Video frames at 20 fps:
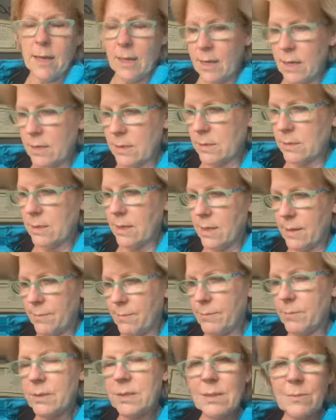Because
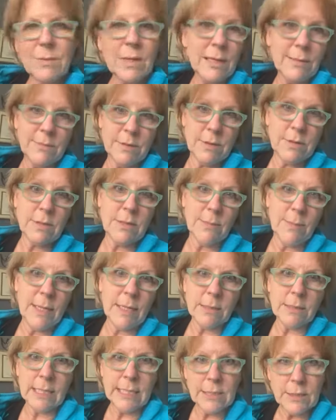um, sometimes, you know, the
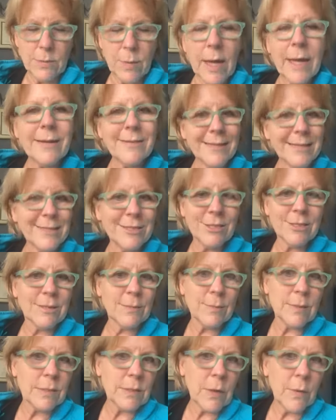mail takes a while. That's
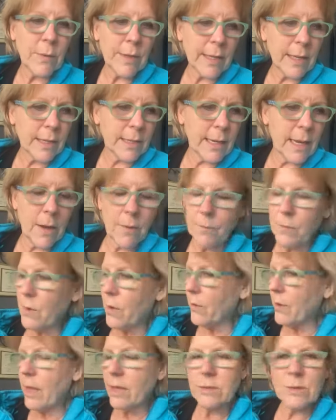just what's going on now.
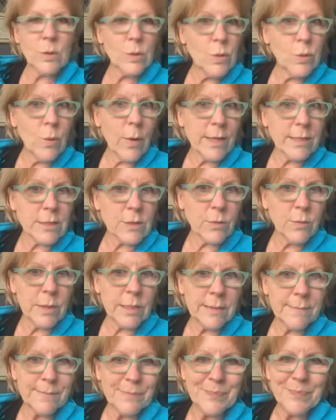Okay, so who wants to
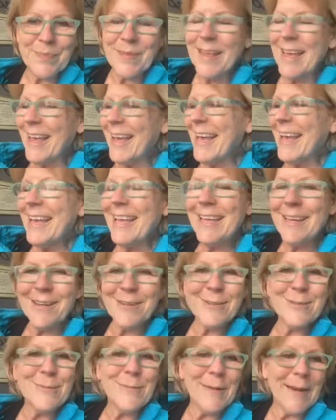win?
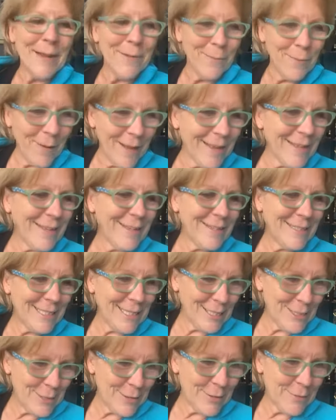Here's what I want you
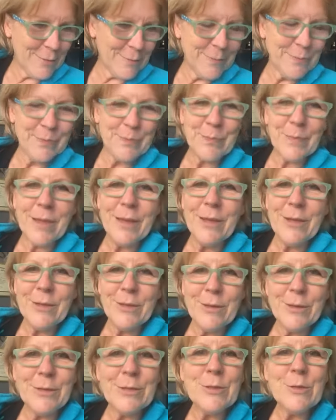to do.
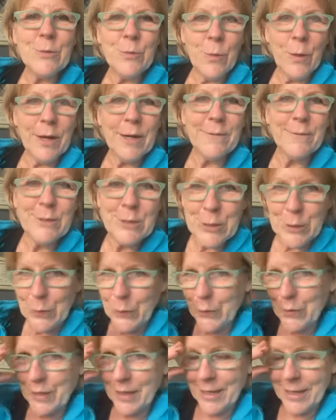You can do one of
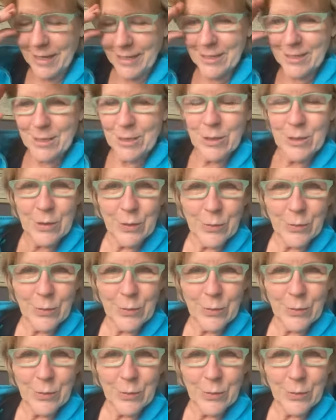two things.